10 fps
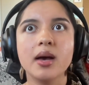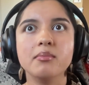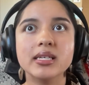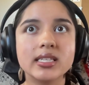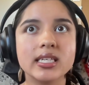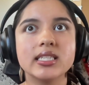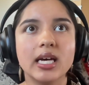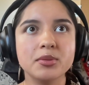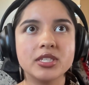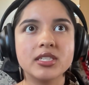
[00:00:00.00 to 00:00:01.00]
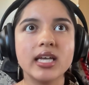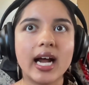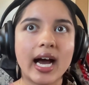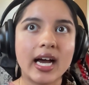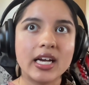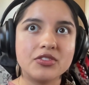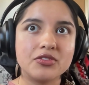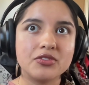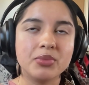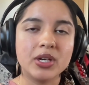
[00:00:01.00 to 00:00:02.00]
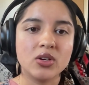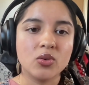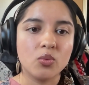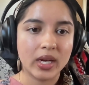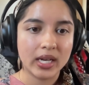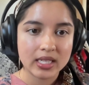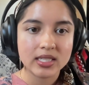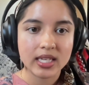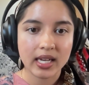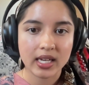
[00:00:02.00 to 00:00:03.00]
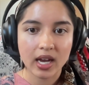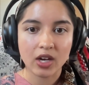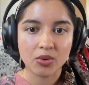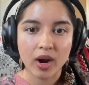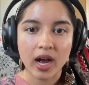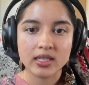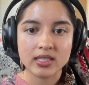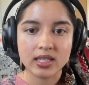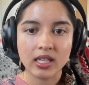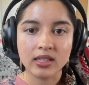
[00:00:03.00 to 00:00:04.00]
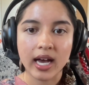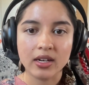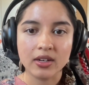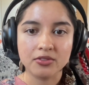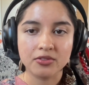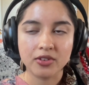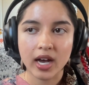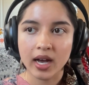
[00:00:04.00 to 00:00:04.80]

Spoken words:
misconceptions that I've been witnessing across a lot of